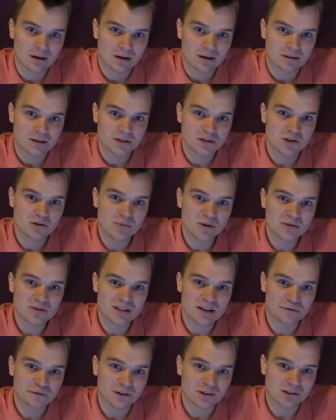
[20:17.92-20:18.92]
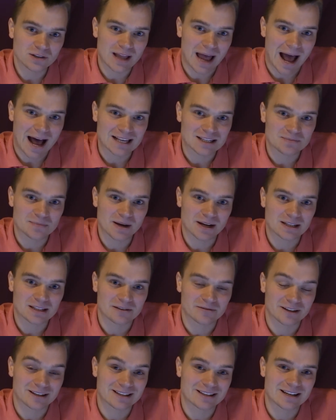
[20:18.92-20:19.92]
The two most difficult aspects
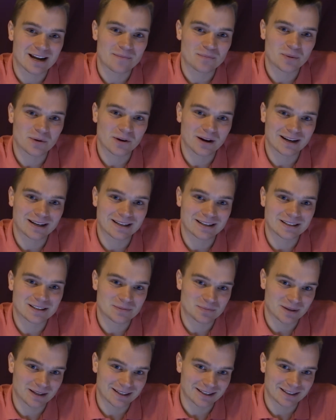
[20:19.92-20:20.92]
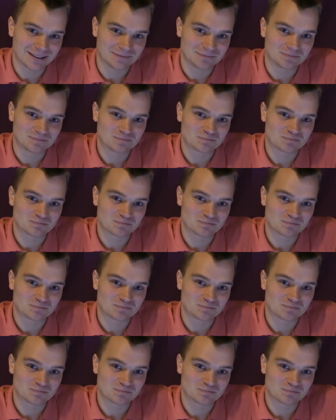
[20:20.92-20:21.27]
of extemporaneous speaking